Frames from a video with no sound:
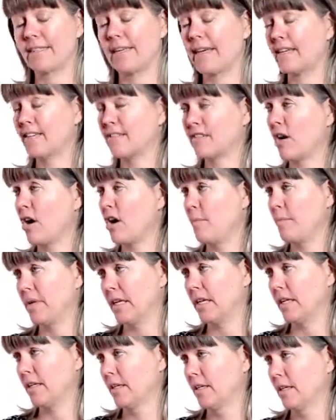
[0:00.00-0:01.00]

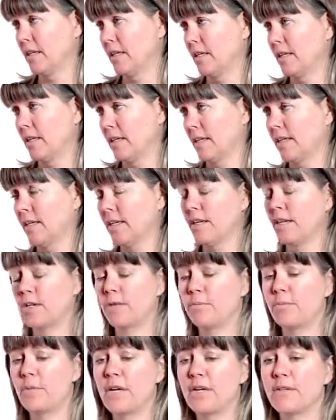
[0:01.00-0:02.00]
ex-army?
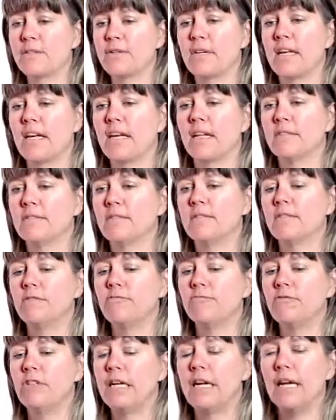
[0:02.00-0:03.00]
Personnel
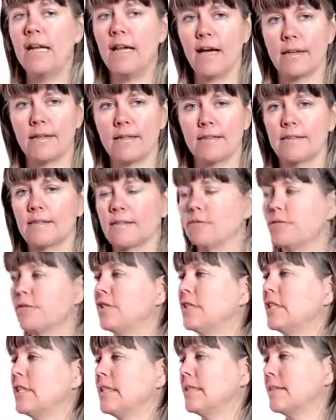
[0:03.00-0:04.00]
really likes
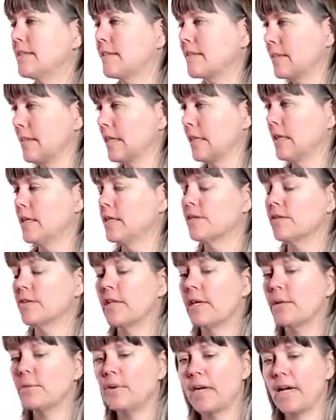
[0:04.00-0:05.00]
routines. So
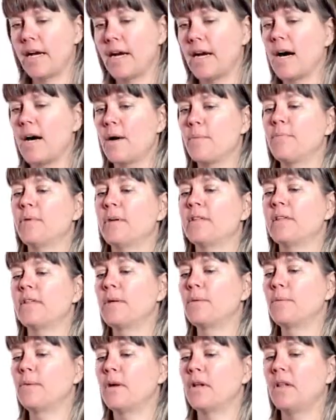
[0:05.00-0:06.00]
they will get up and
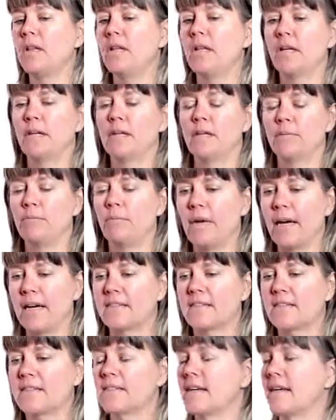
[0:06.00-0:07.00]
they will
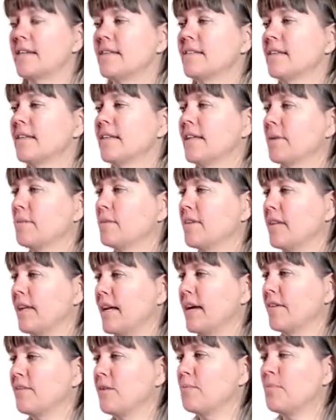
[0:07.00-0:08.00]
exercise and they will then
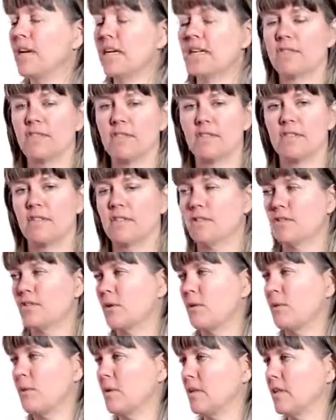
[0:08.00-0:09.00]
have the breakfast and
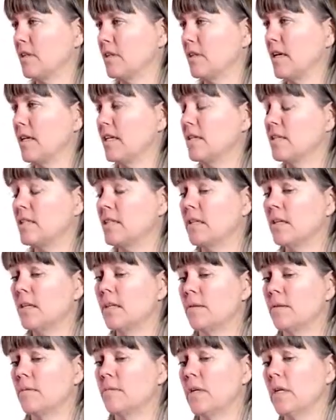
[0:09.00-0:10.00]
so on. And
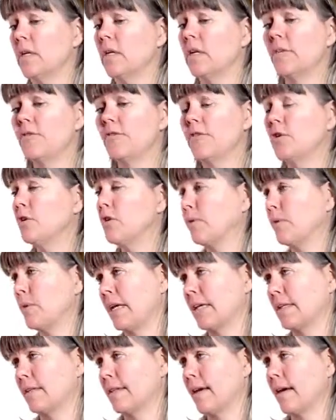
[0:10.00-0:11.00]
if you're not
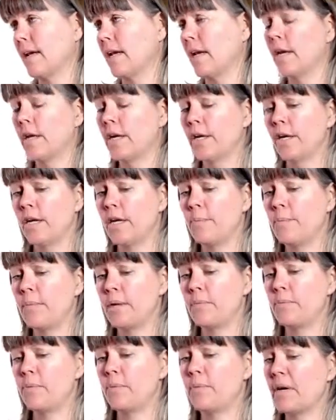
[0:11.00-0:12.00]
like that, it
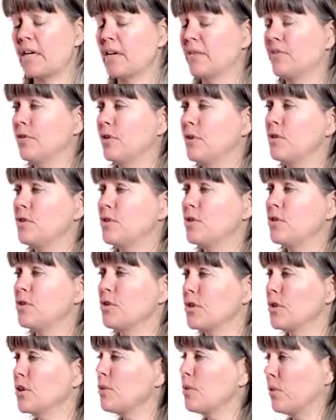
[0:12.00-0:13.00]
may be better for you to
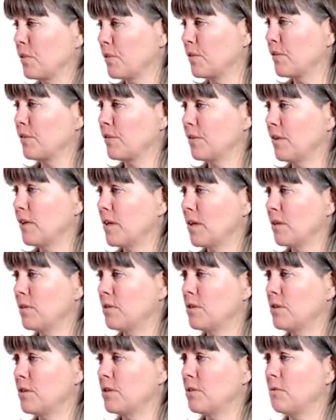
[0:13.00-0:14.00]
join a course,
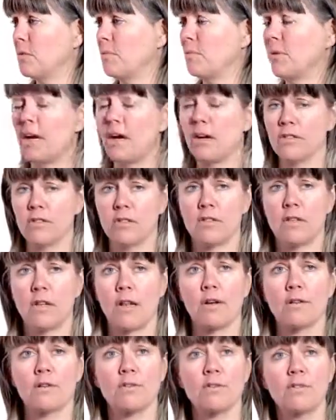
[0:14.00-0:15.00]
to do a Pilates
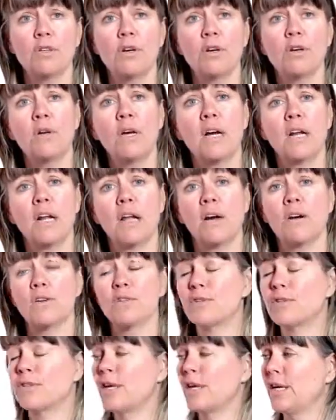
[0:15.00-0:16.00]
class or a yoga
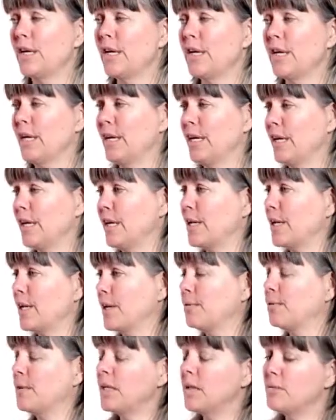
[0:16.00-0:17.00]
class.
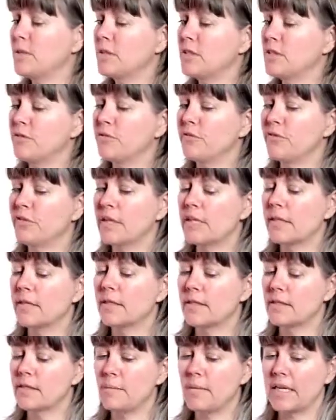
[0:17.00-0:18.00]
We do feel
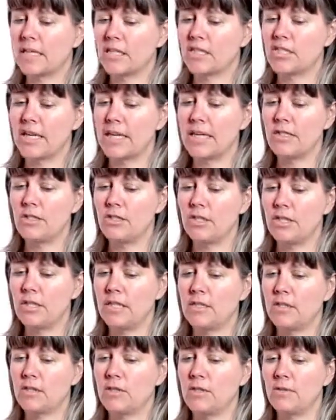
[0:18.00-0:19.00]
that to make a change, you
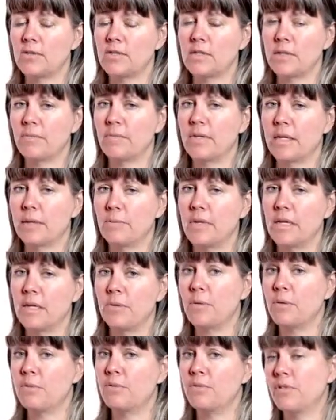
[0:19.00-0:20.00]
need to do something
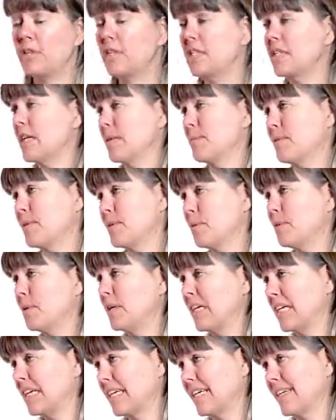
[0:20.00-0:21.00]
minimum 3 times a
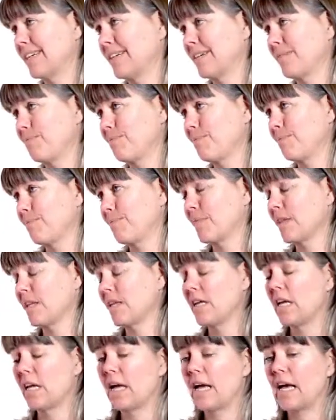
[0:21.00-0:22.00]
week.
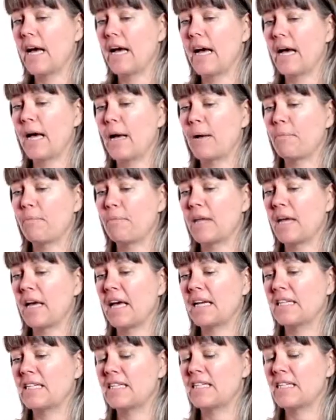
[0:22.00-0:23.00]

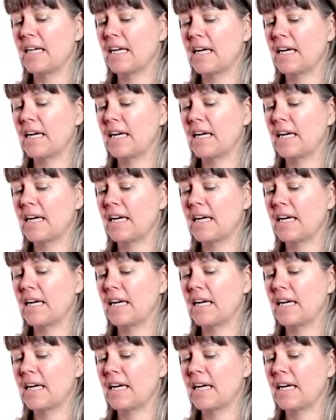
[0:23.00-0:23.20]
And